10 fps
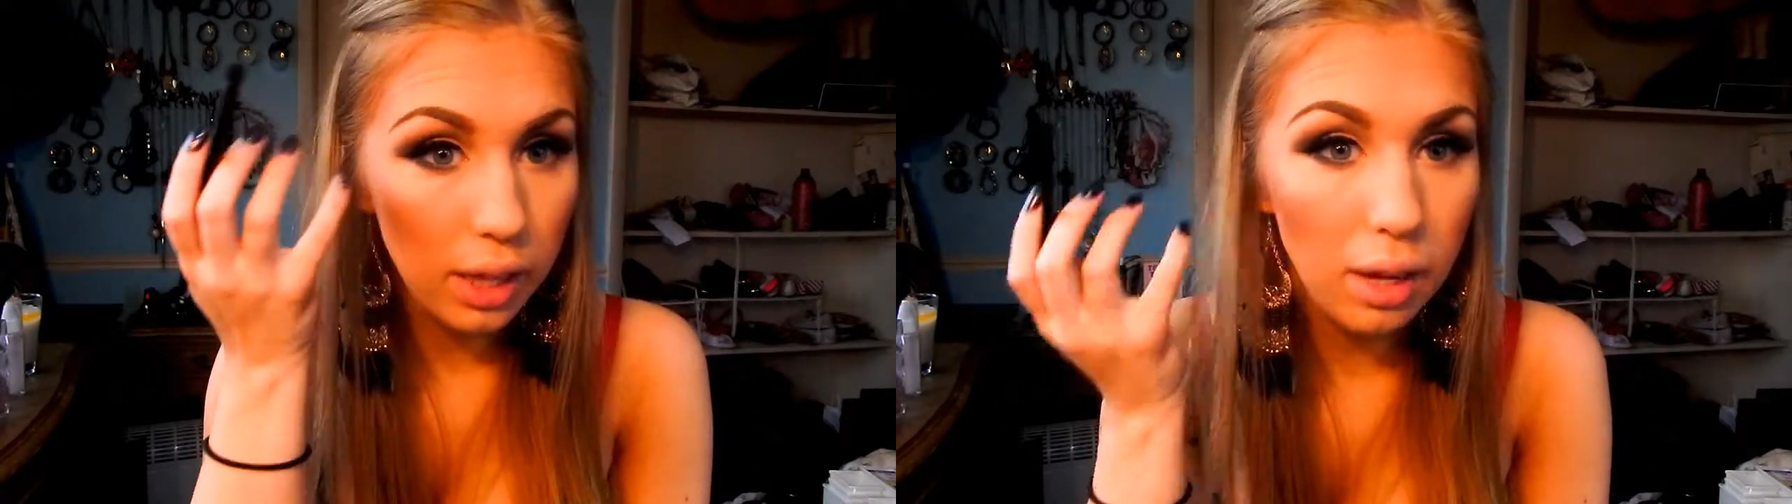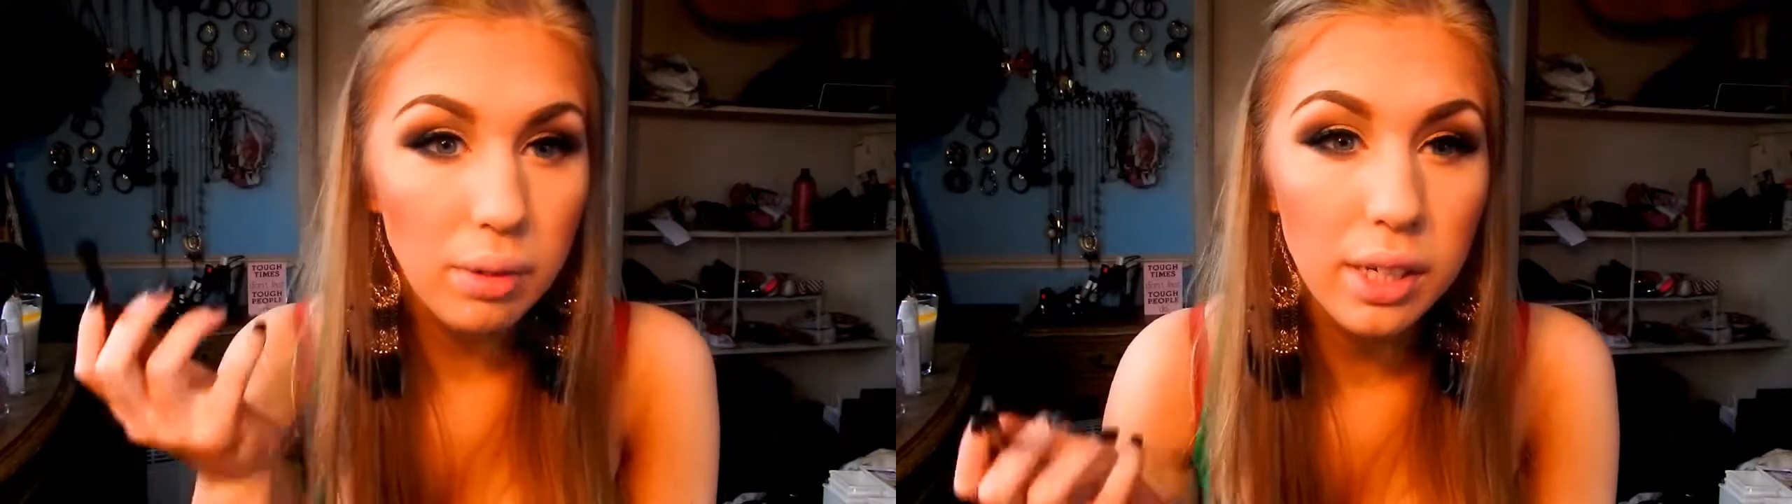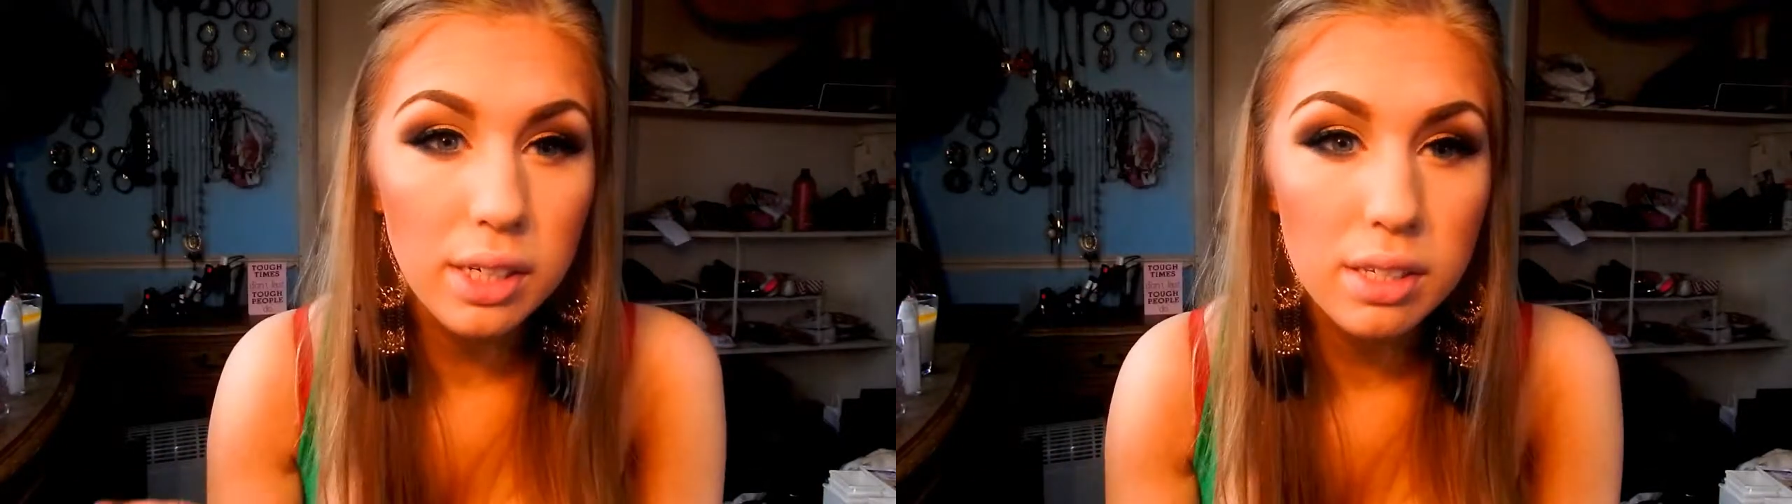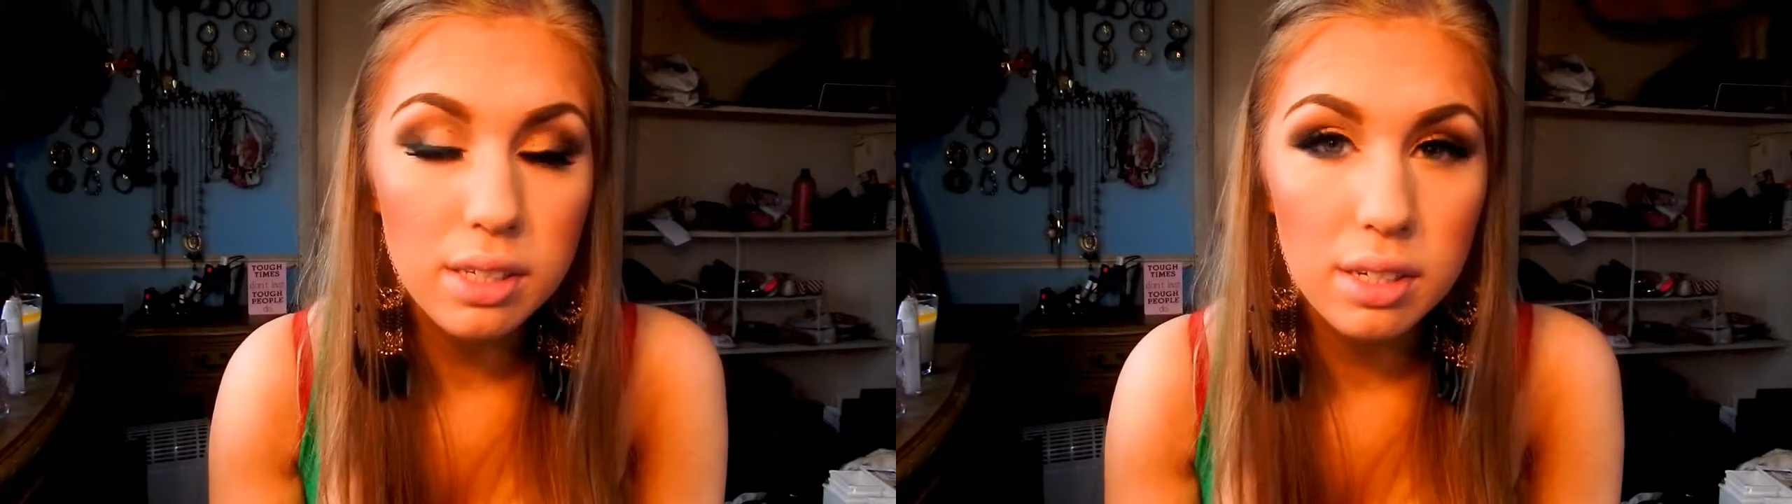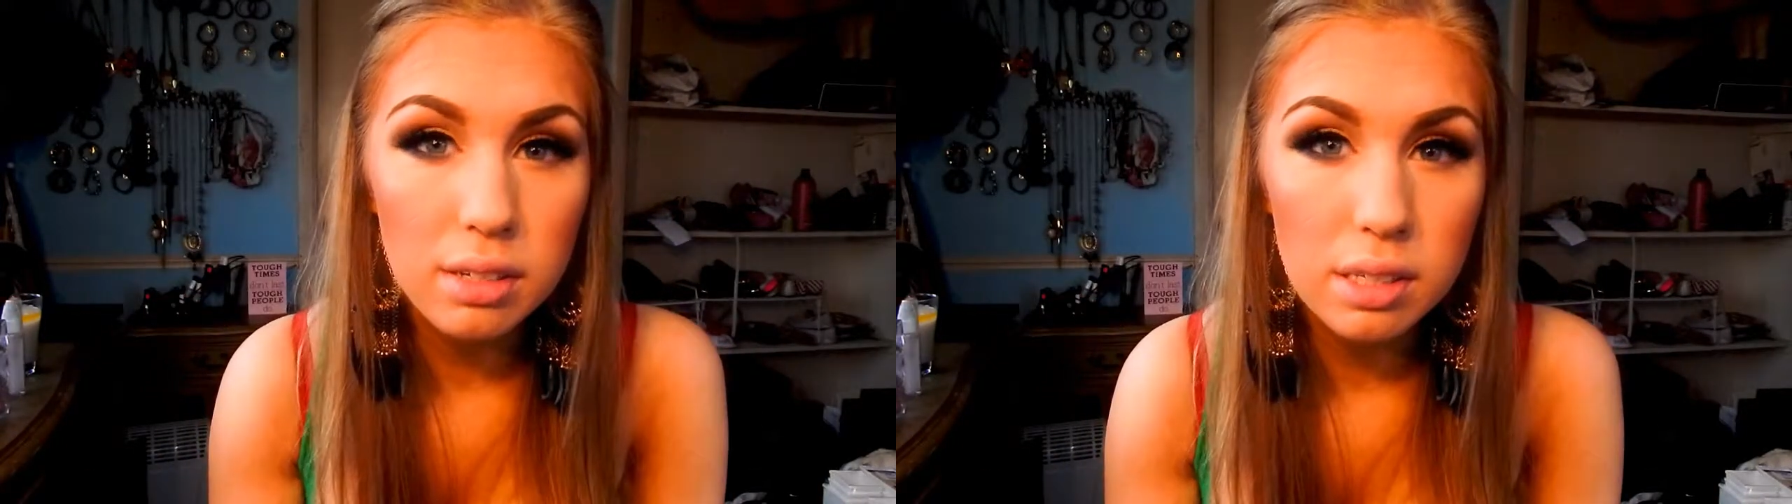That way it's
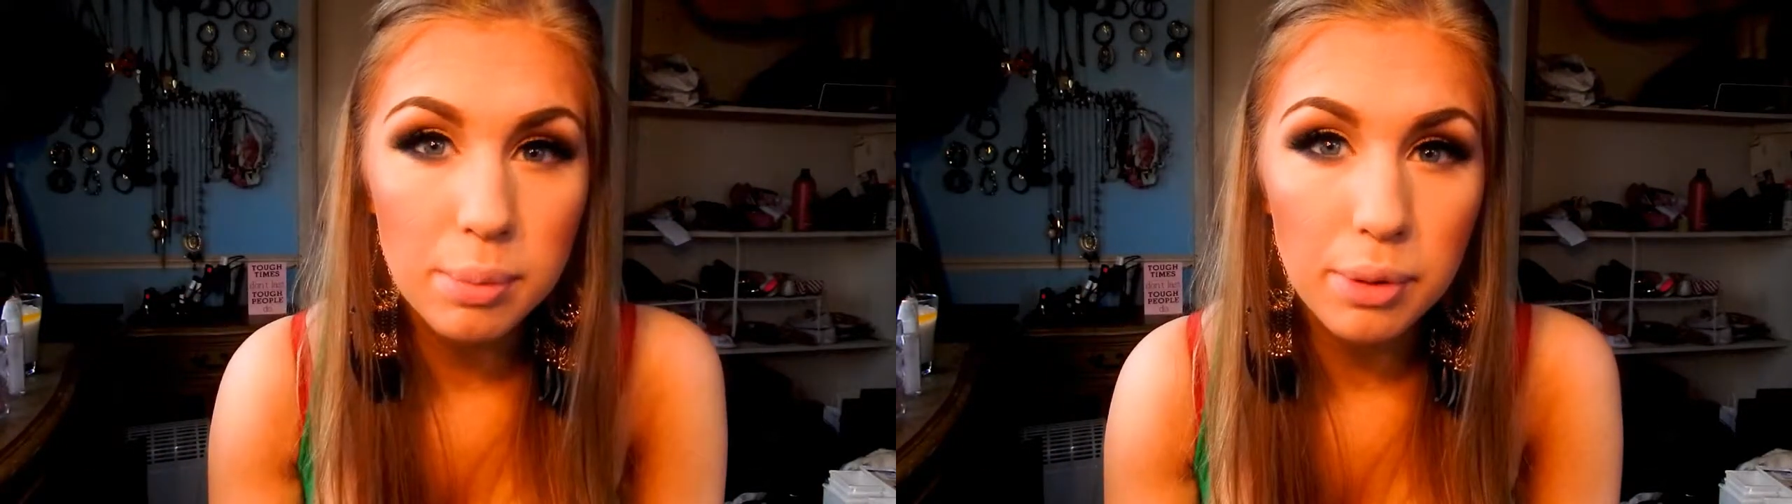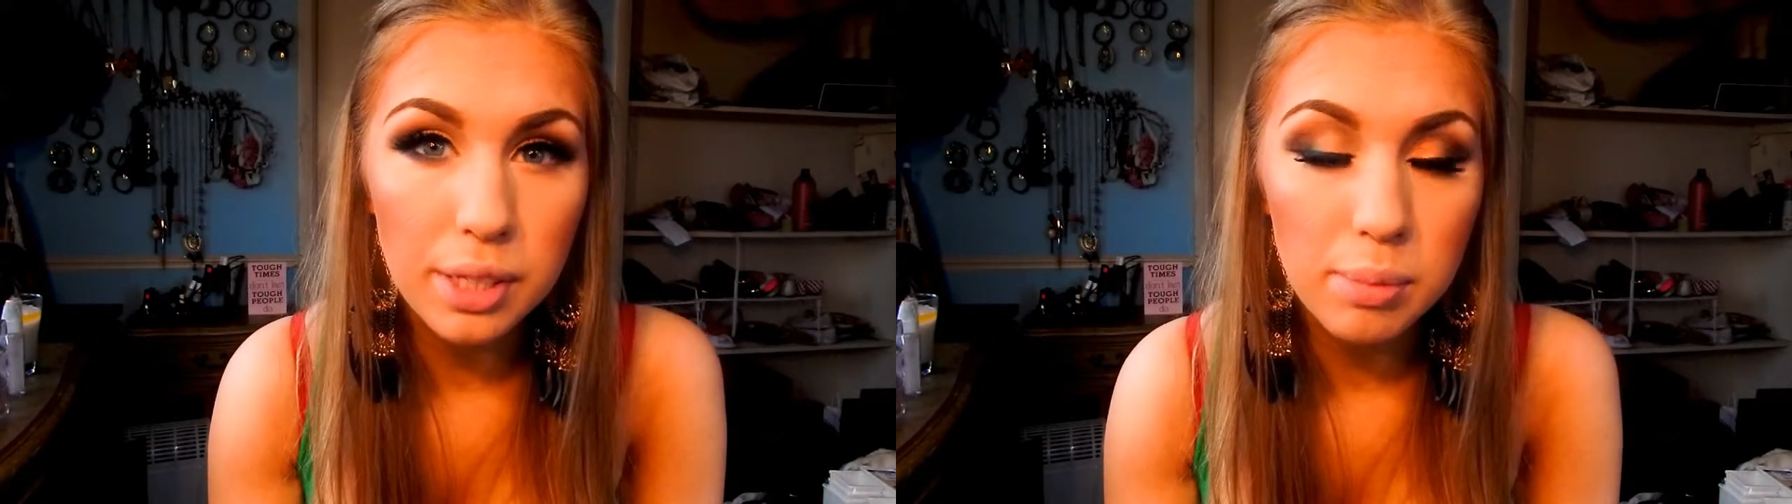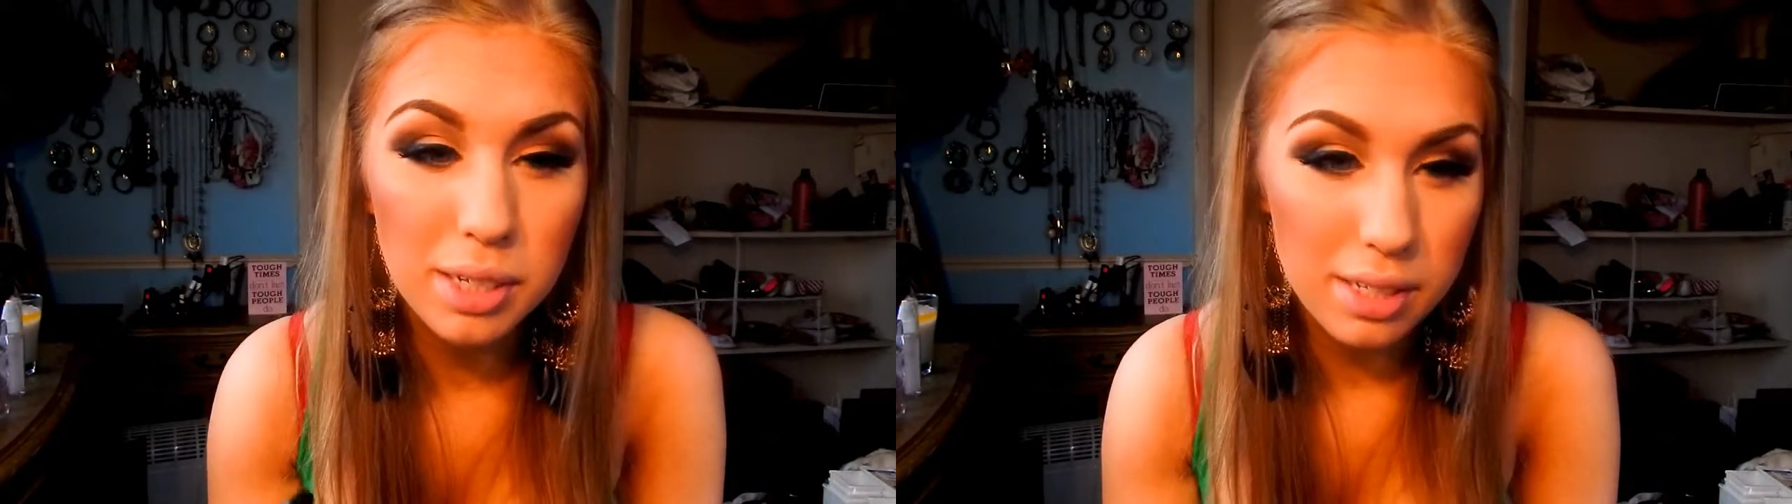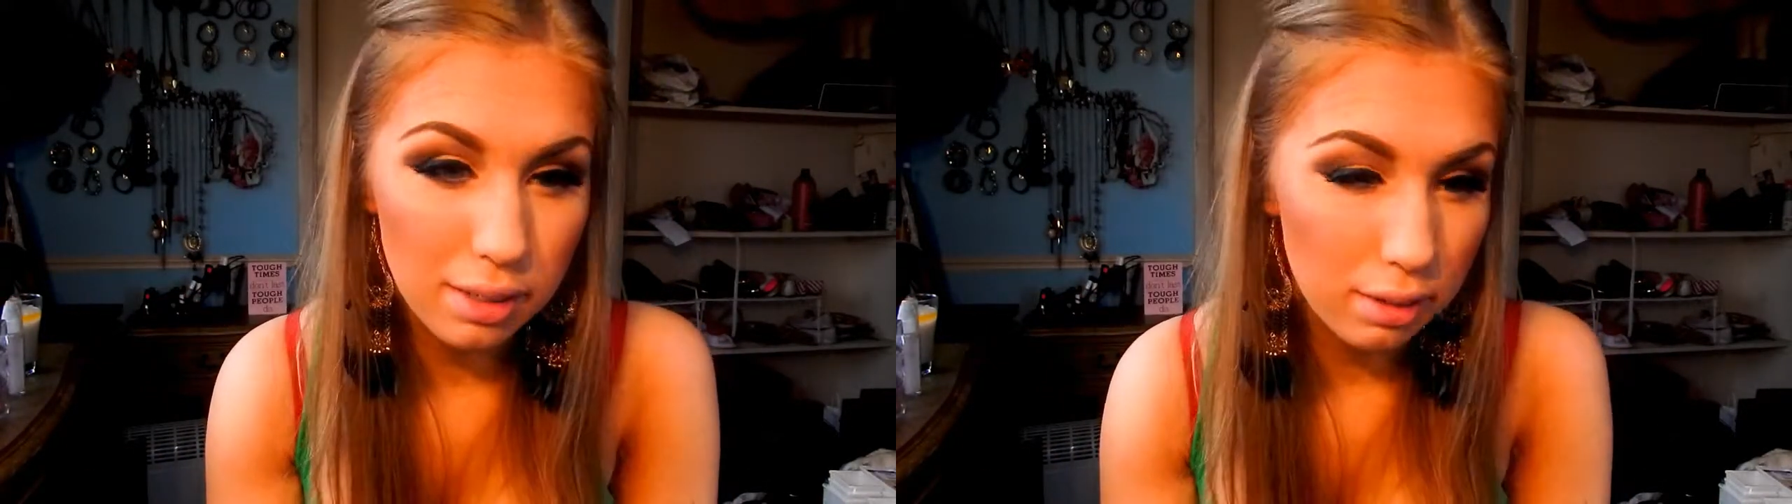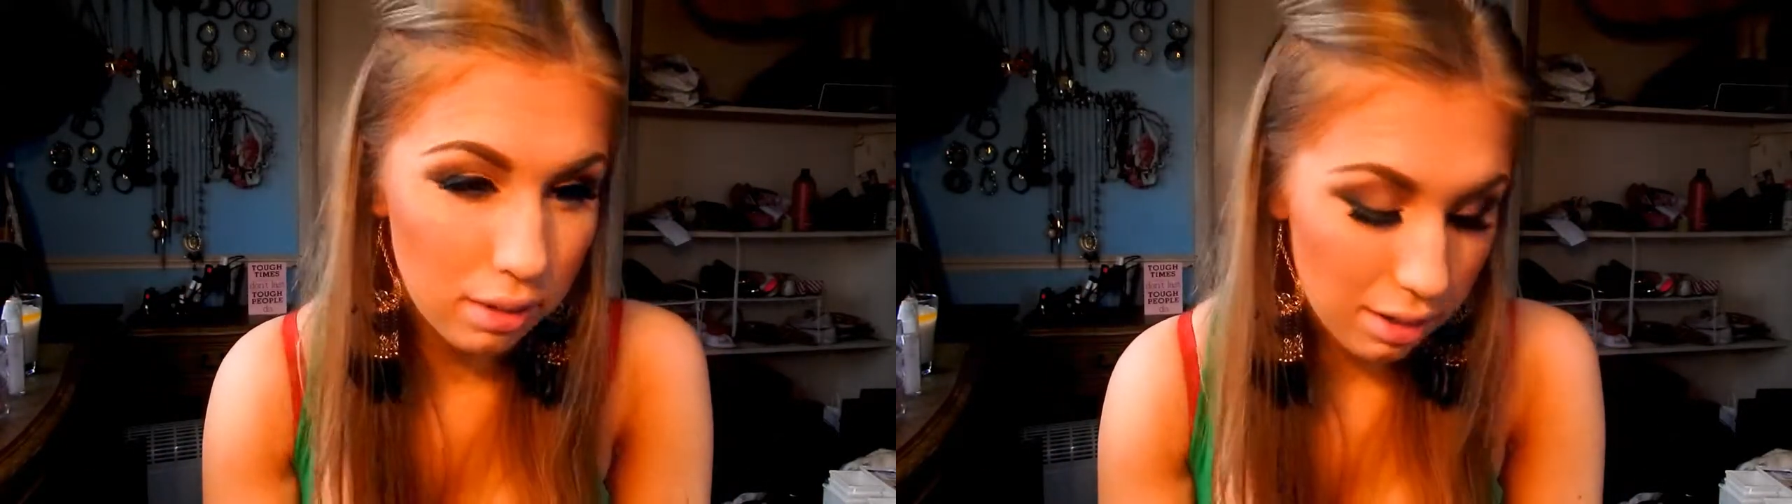still smoky, but it's a
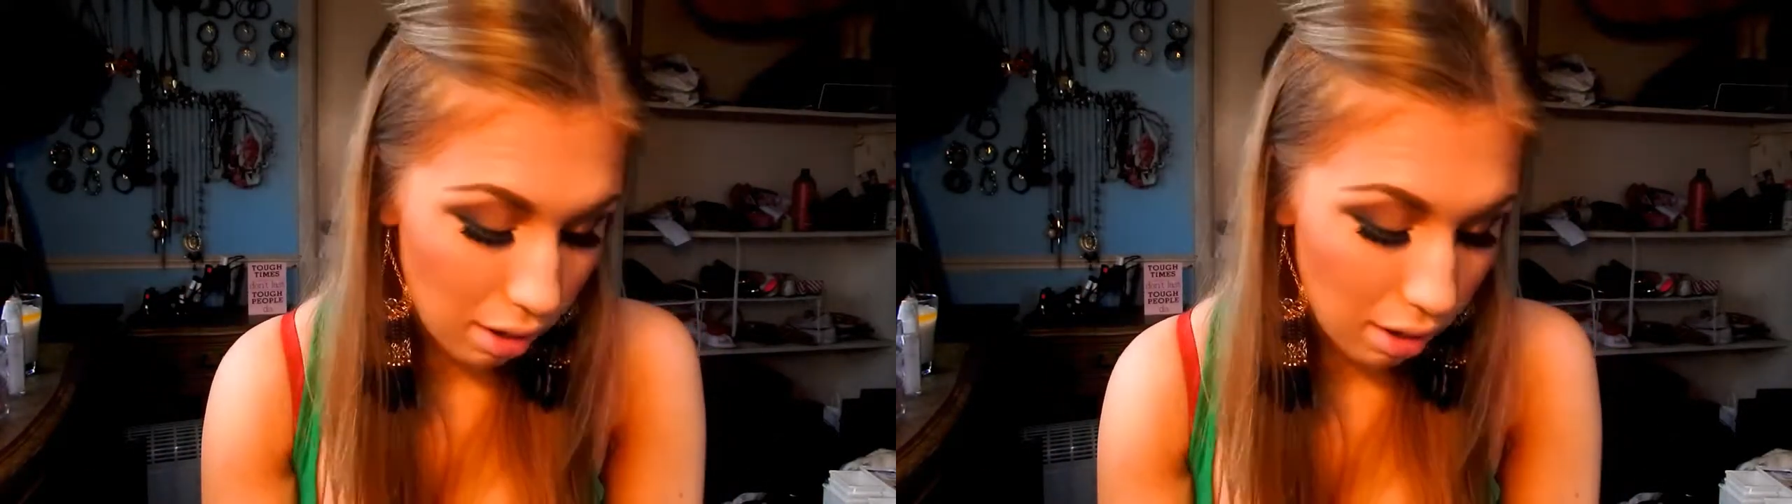little